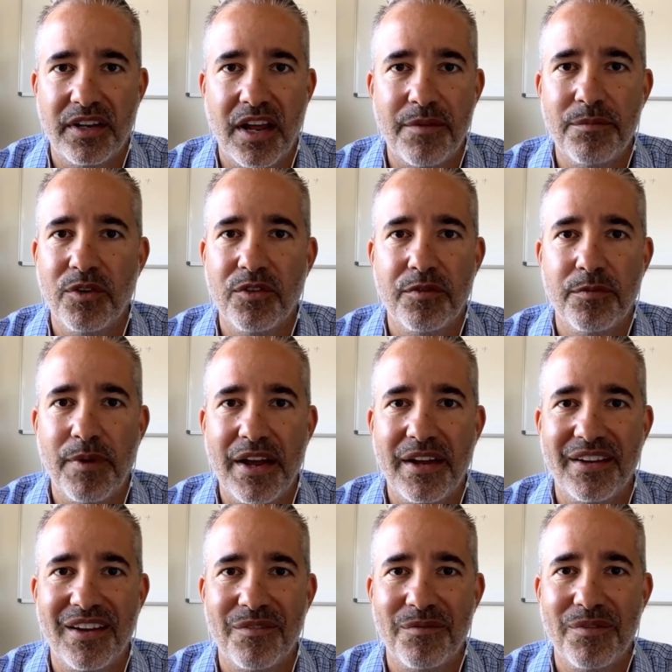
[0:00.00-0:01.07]
I moved
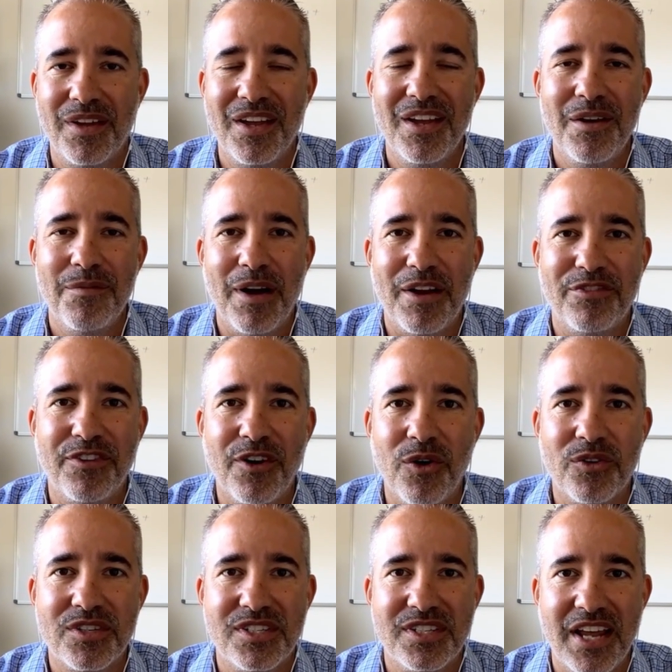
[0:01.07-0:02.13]
my
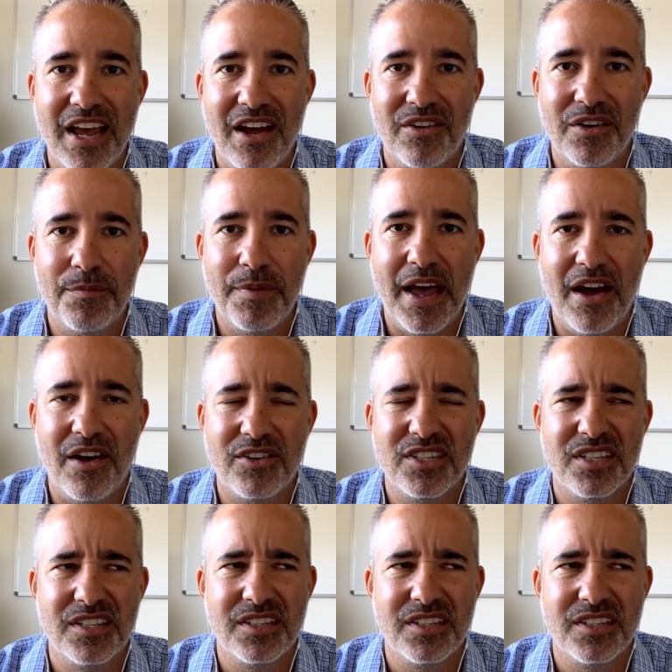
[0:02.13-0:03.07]
folks down about